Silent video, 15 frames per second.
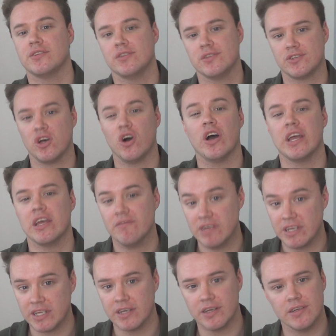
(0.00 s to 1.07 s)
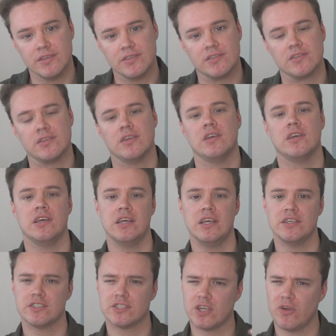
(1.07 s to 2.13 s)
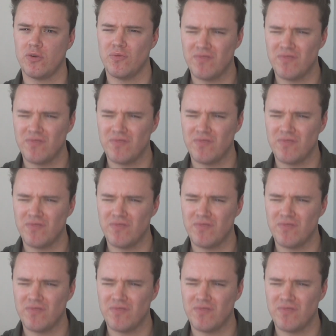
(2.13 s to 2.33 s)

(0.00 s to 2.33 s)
a society of idiots. So